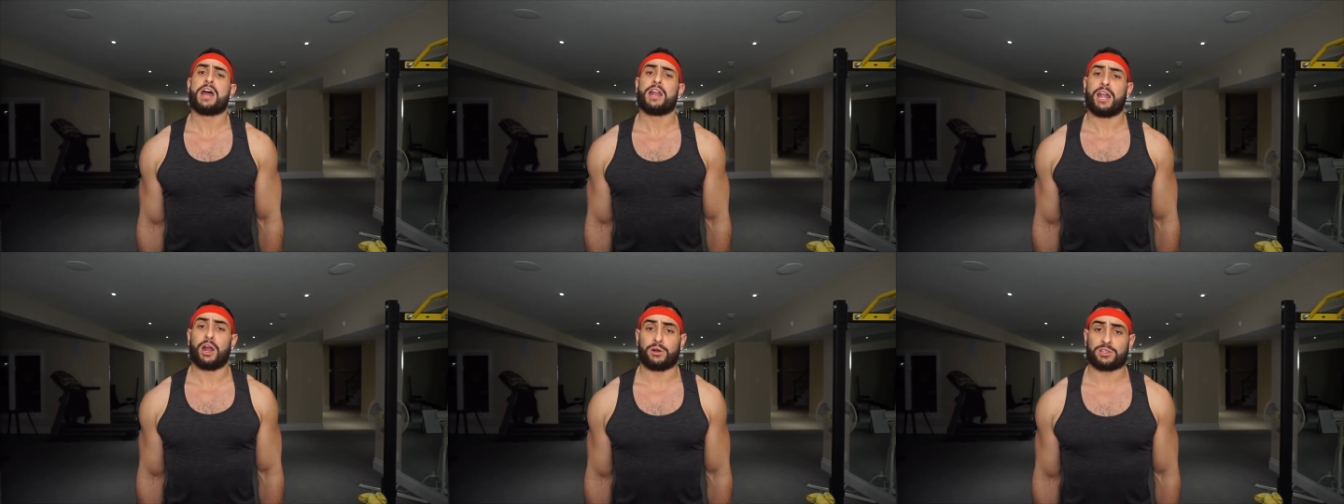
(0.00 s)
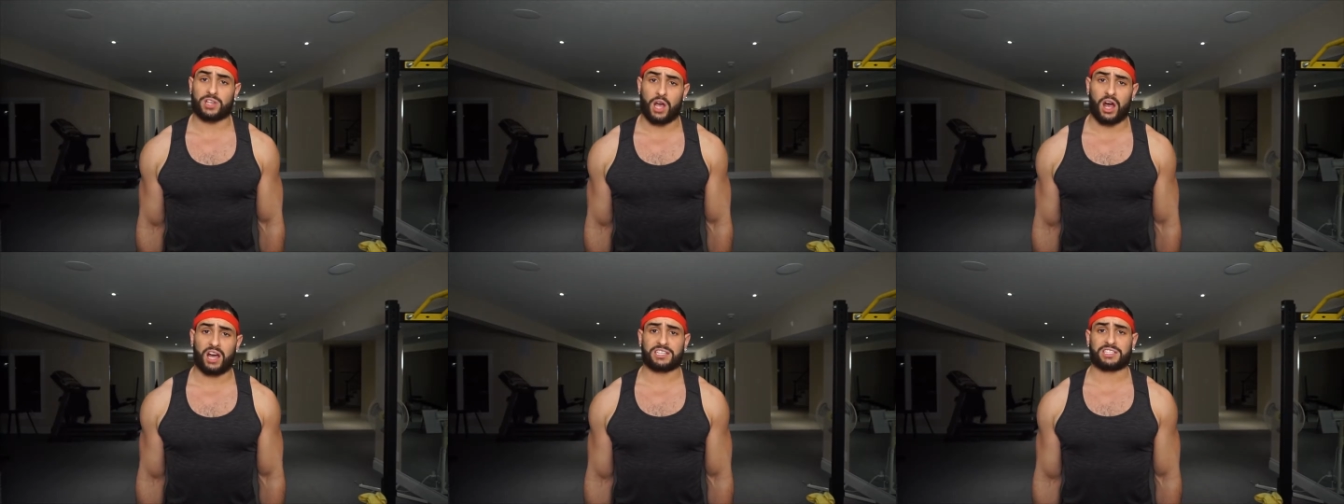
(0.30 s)
Now,
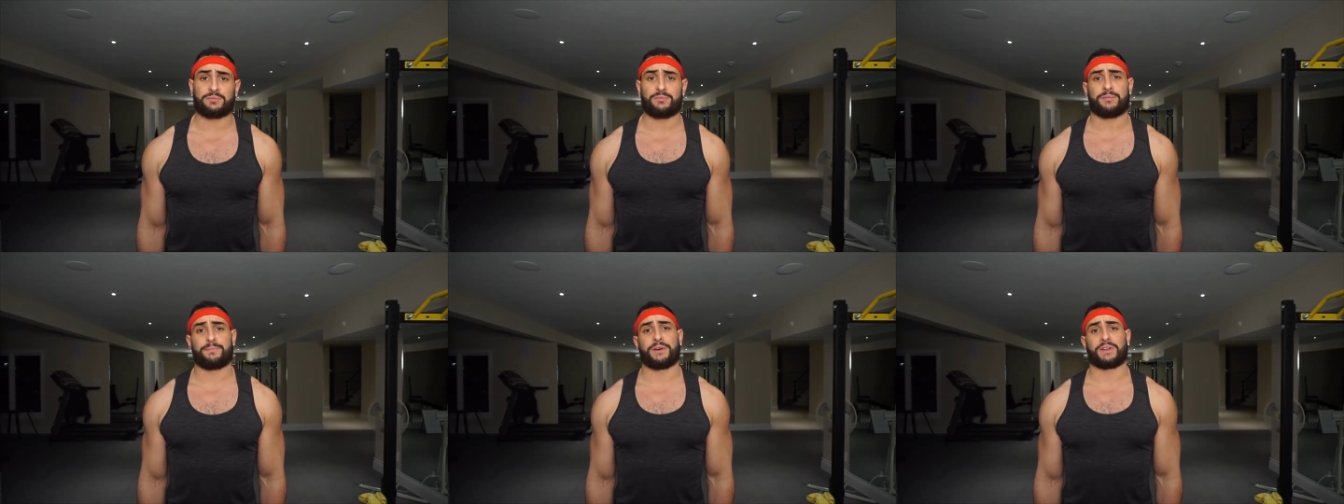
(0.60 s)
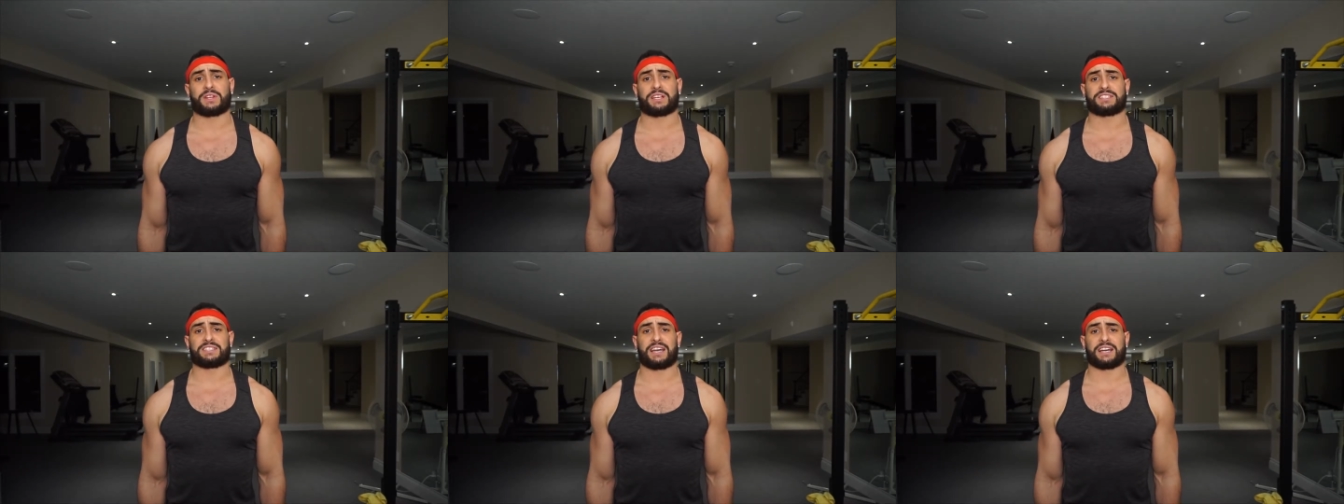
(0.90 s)
what's awesome
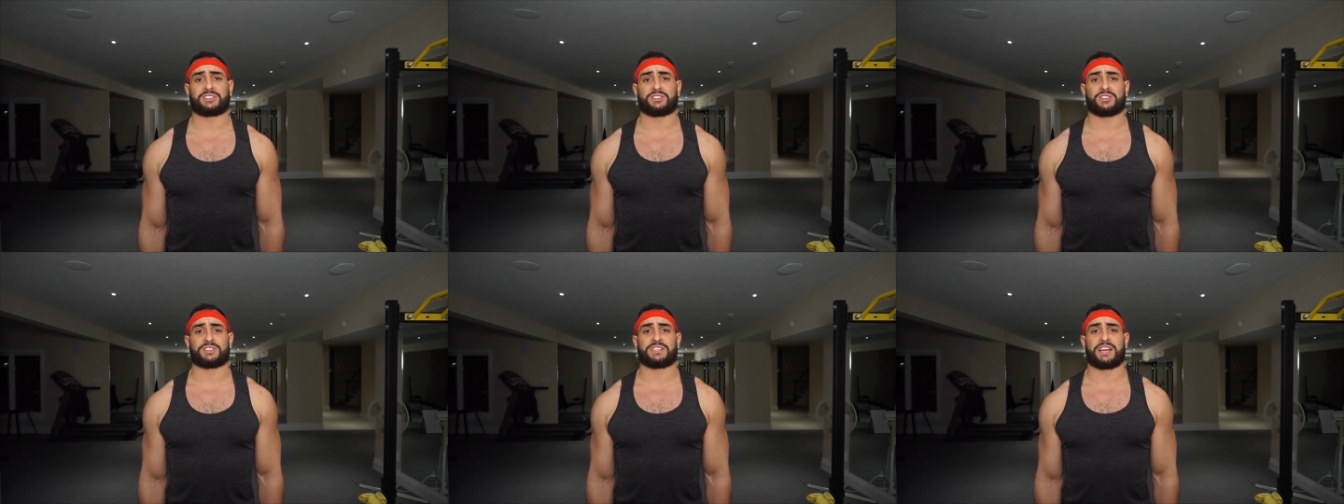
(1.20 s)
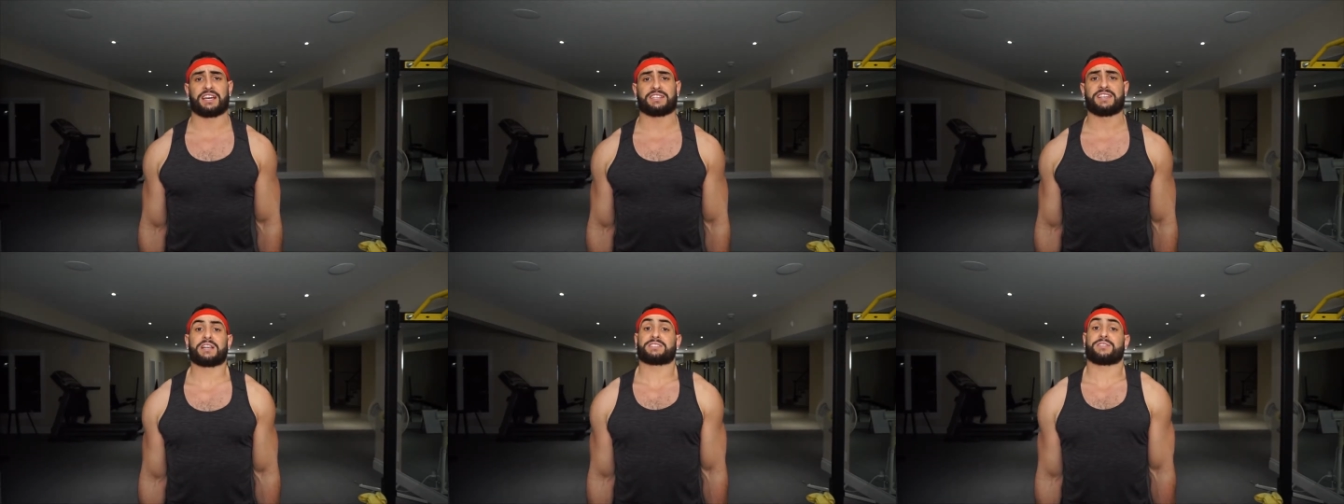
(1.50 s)
about this
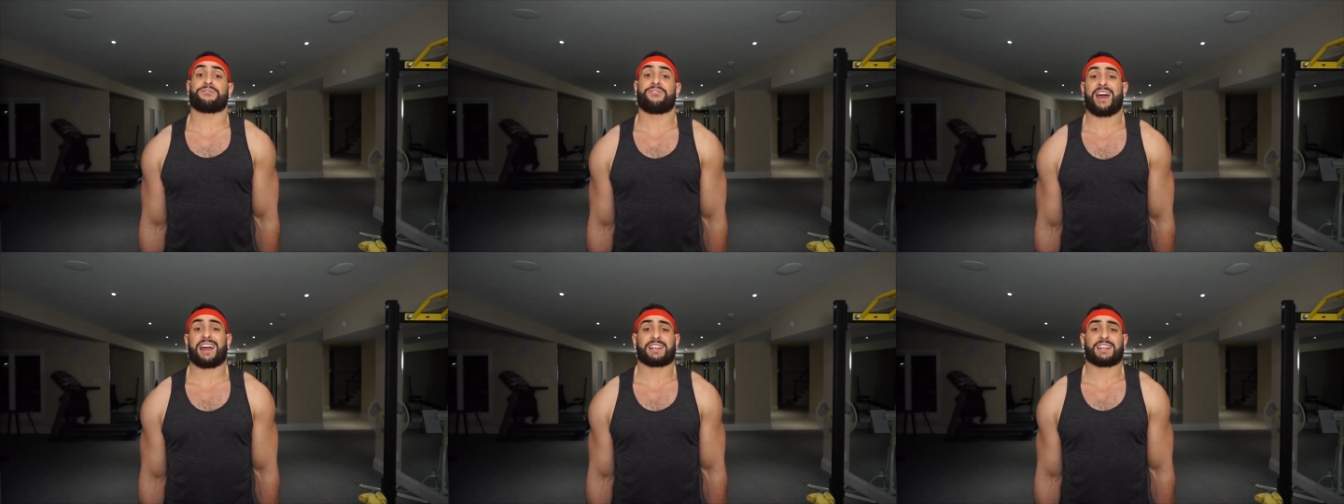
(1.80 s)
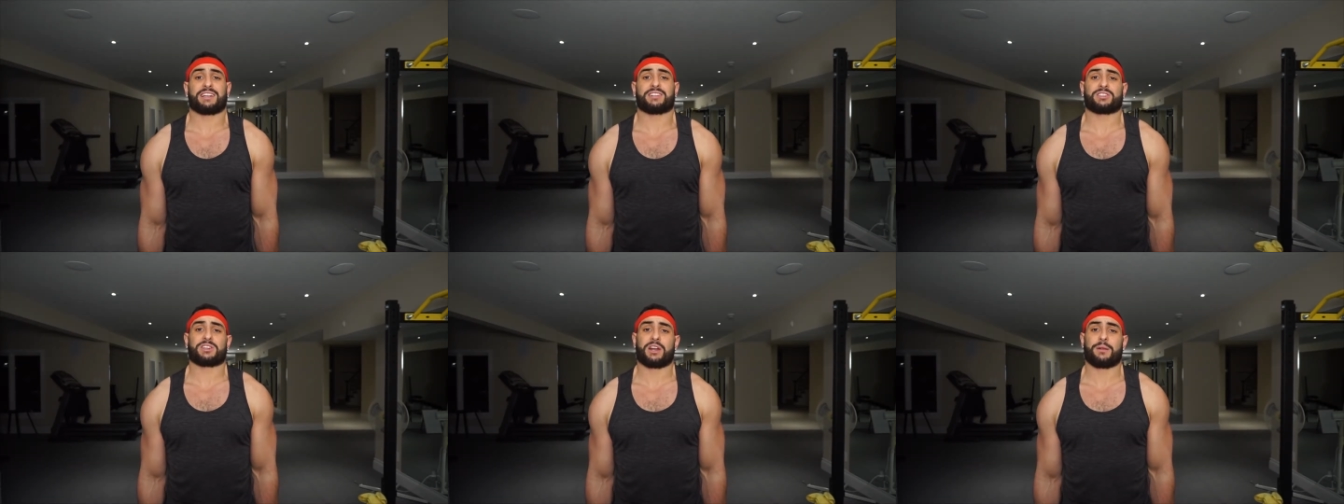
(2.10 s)
exercise is the fact
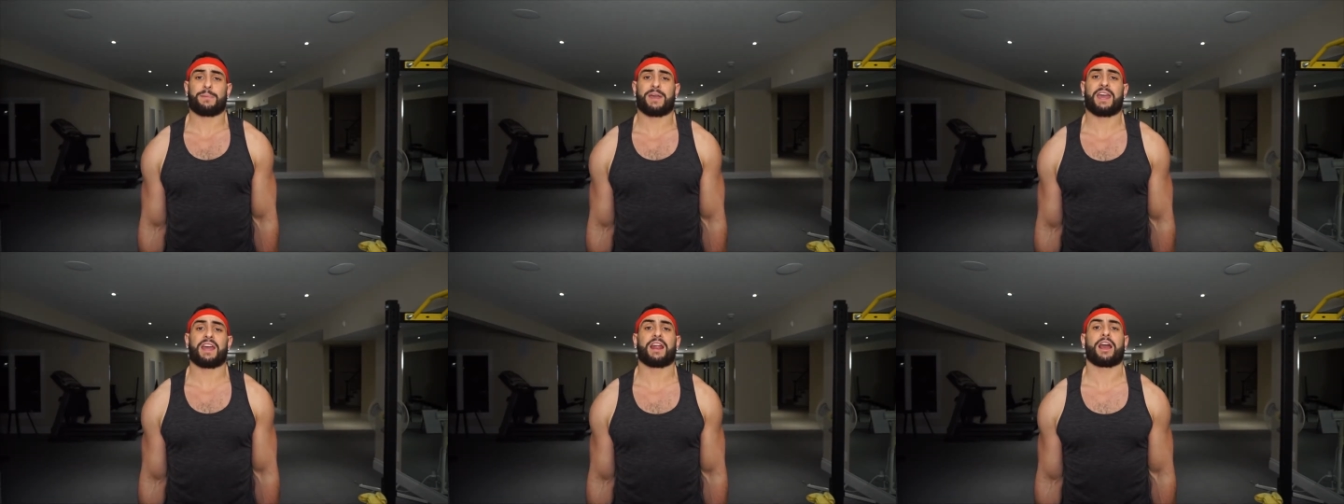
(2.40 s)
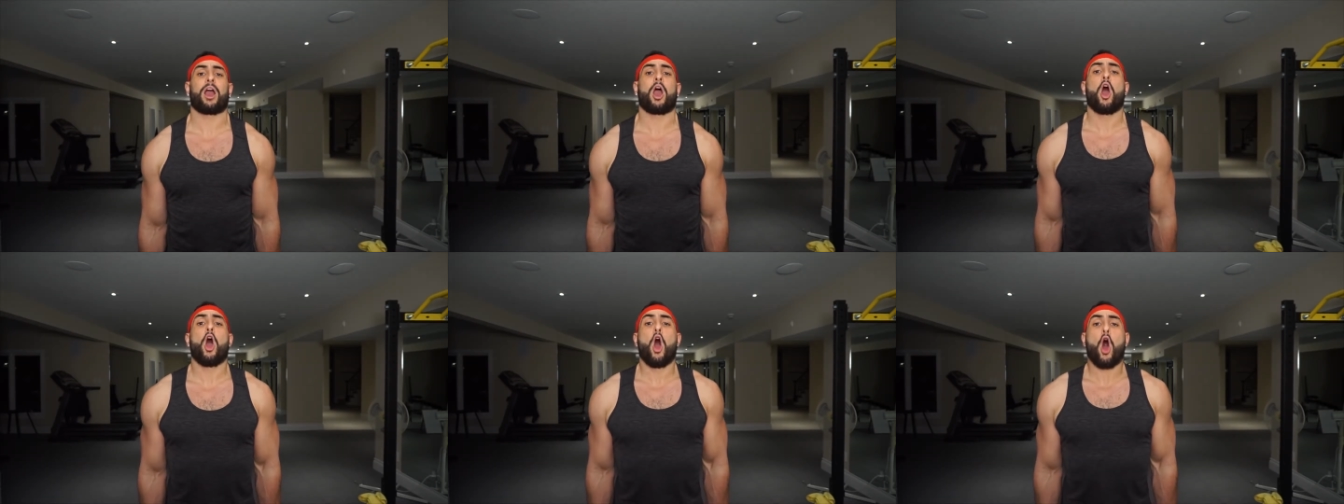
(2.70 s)
that it's going to be
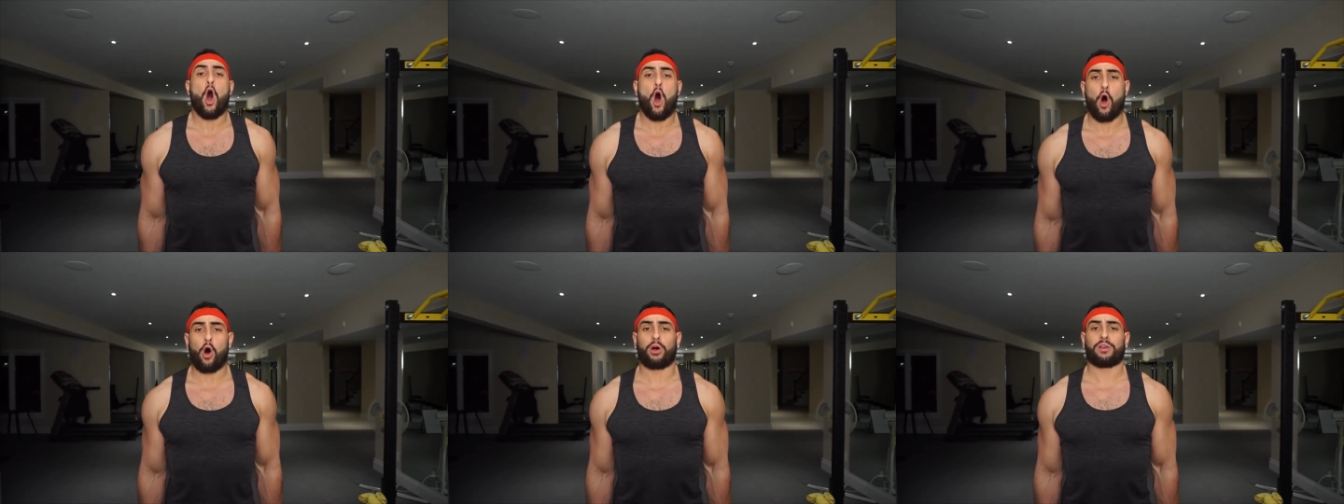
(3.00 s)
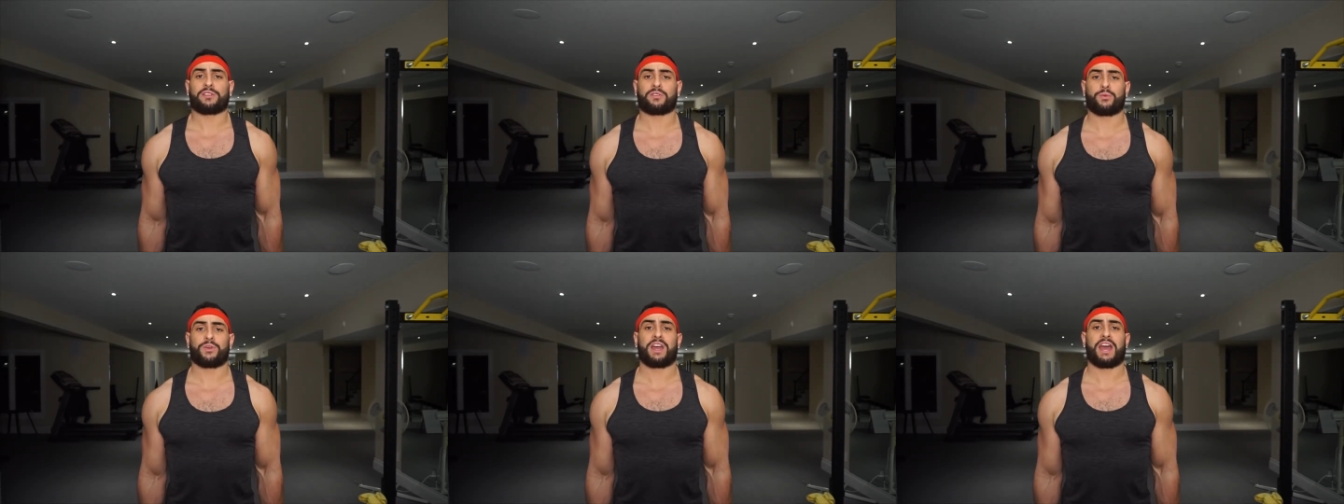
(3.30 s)
hitting
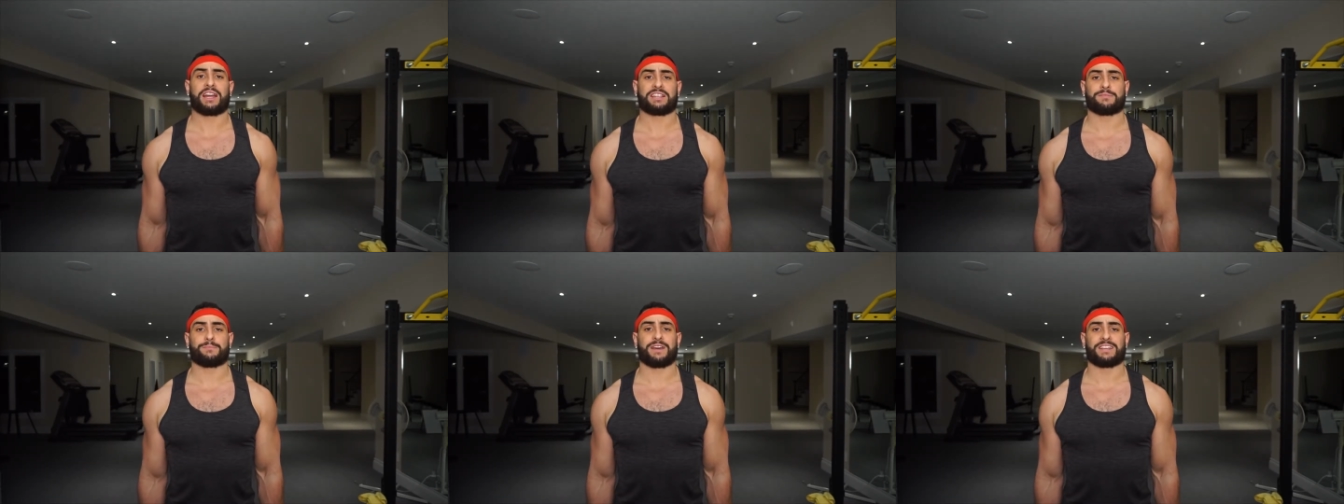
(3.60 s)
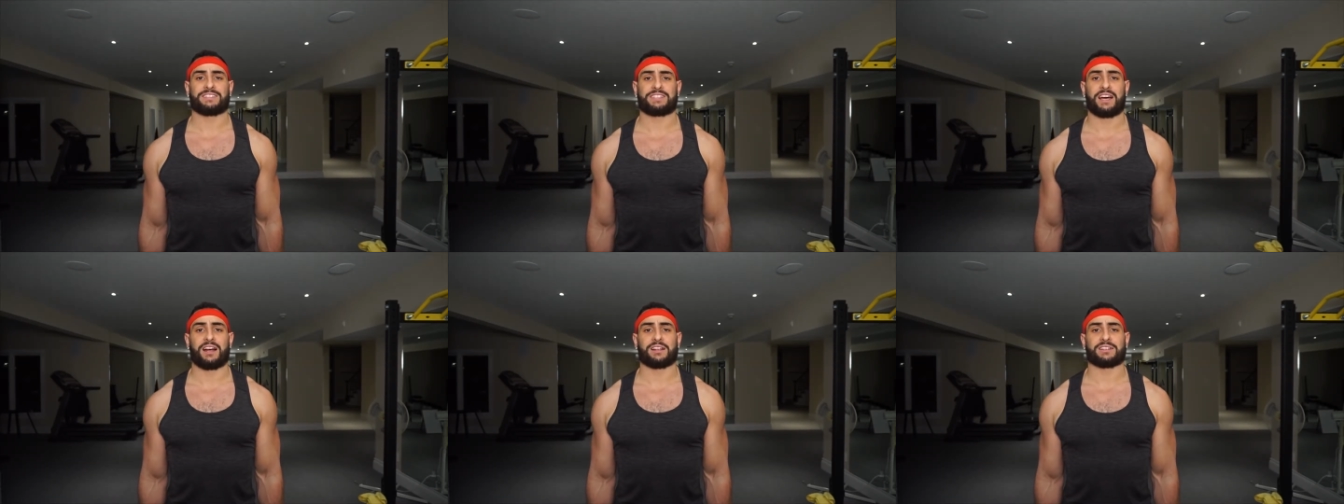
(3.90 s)
all 3 heads of
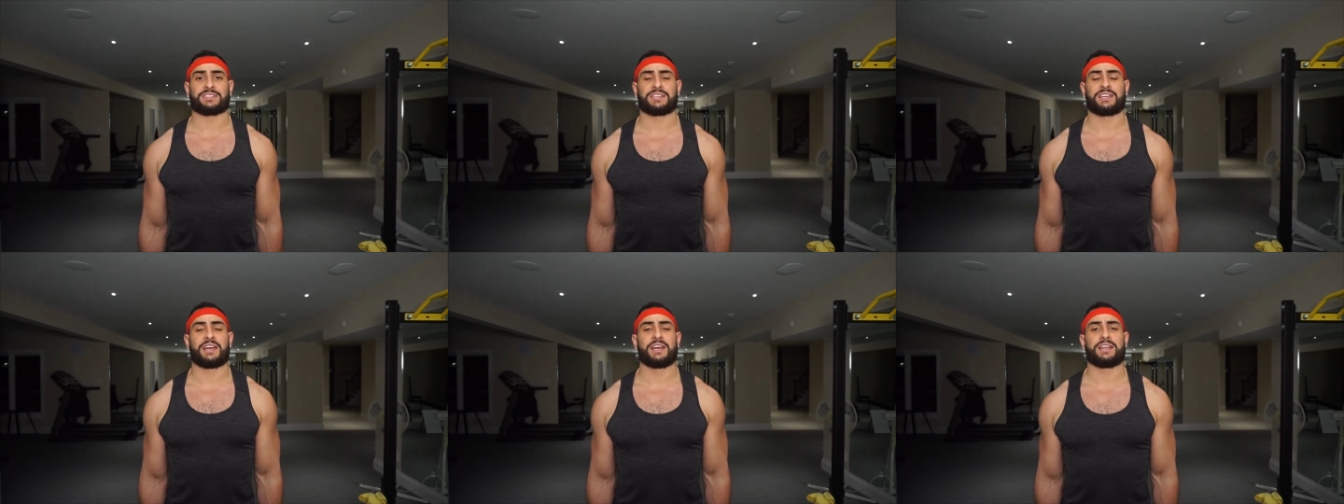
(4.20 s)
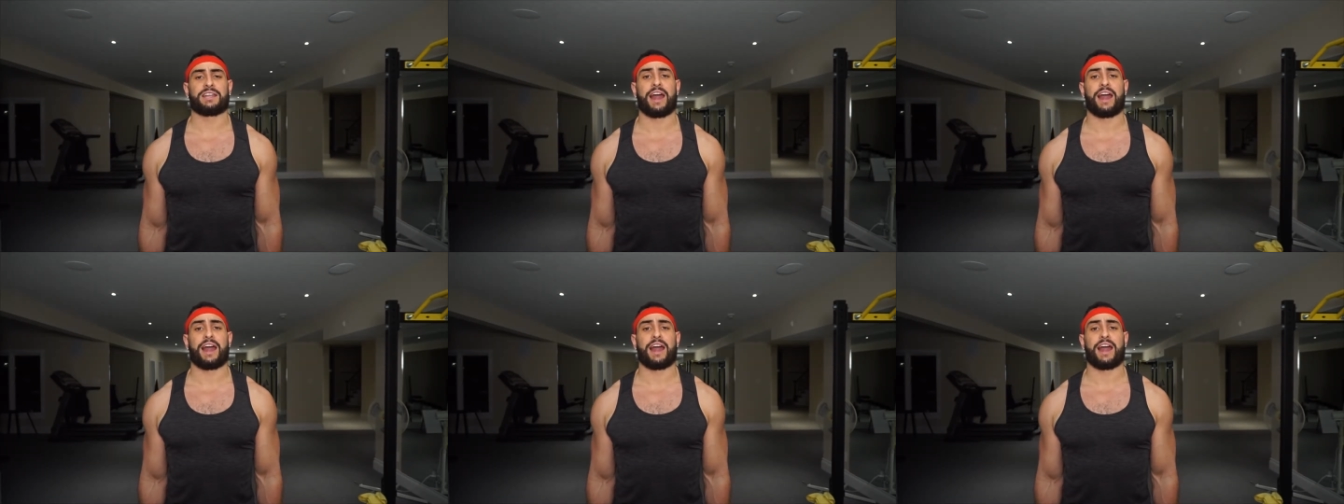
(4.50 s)
my delts.